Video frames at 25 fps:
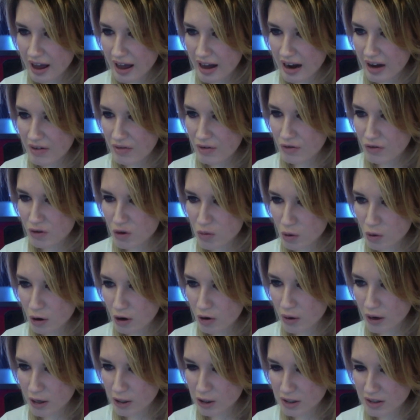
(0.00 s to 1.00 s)
and I have a few more
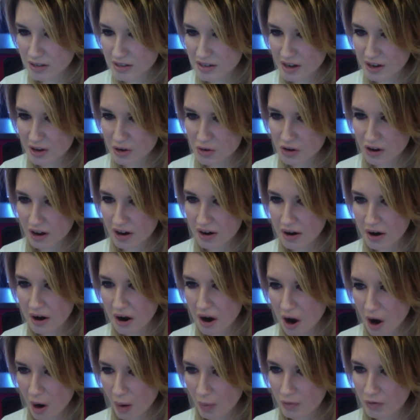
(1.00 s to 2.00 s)
questions that you can
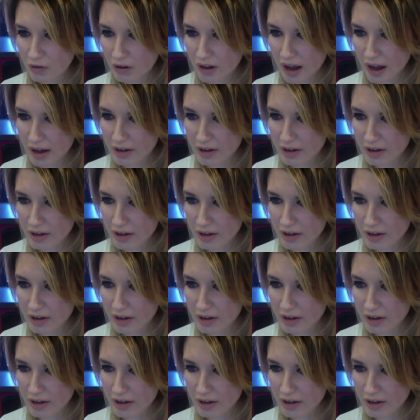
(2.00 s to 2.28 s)
hopefully